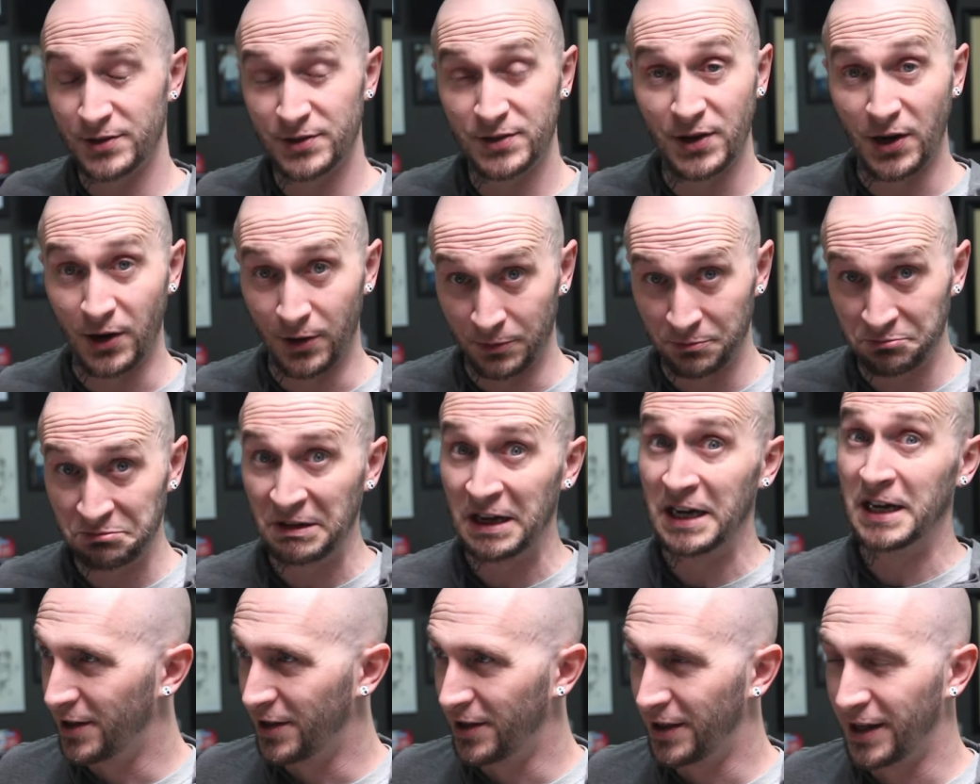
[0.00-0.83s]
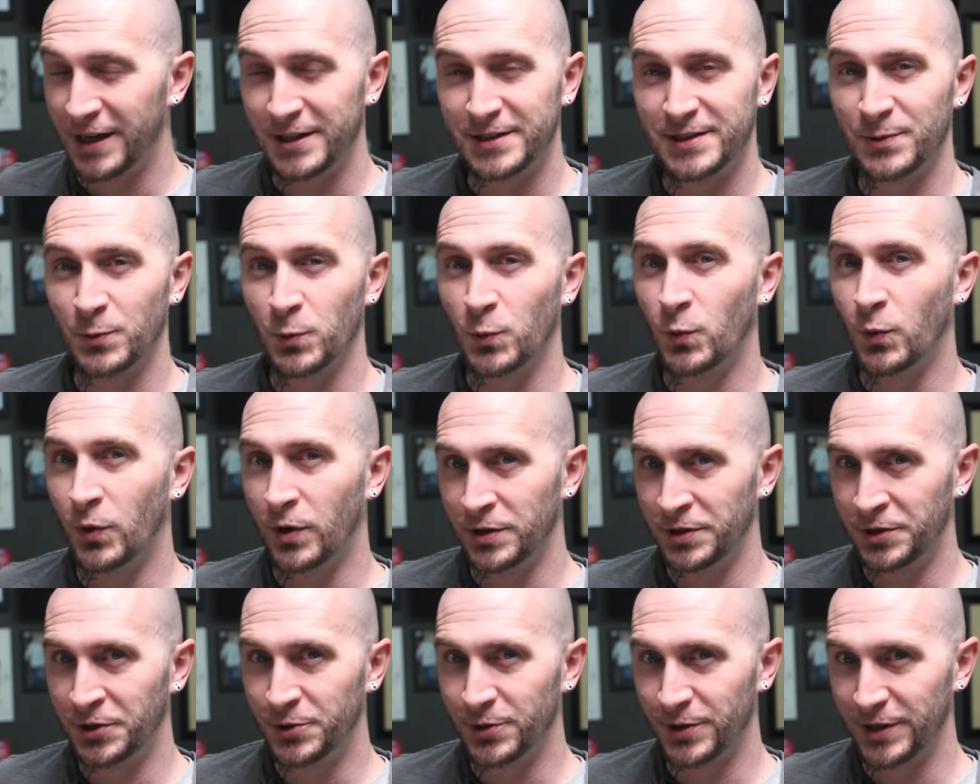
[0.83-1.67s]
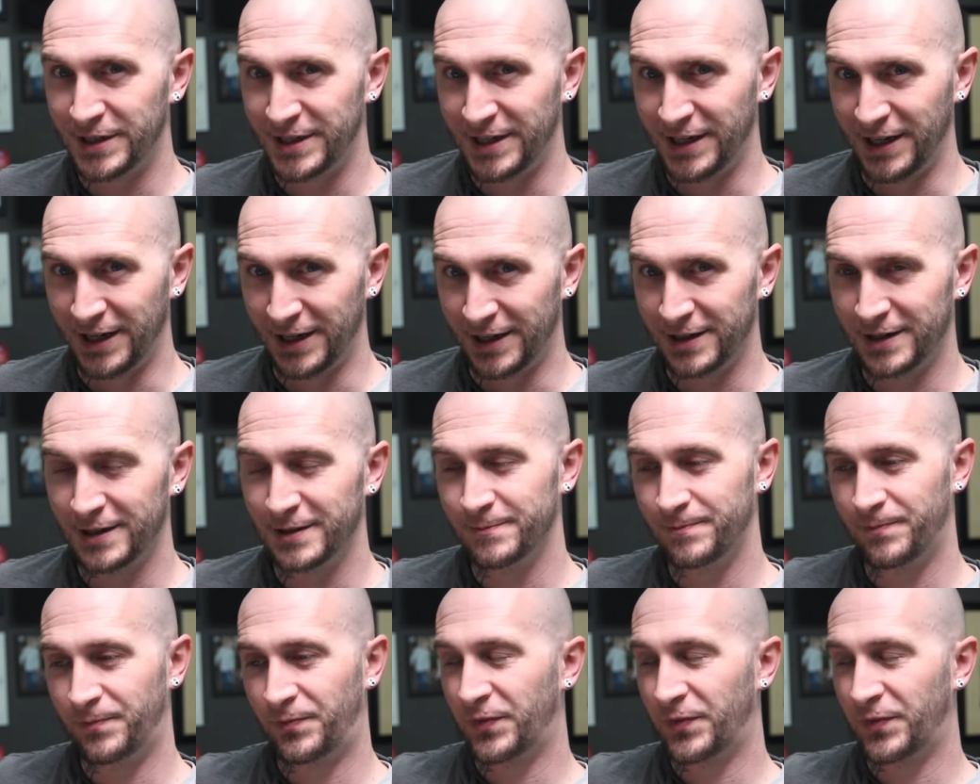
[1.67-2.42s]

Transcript: So that's one critique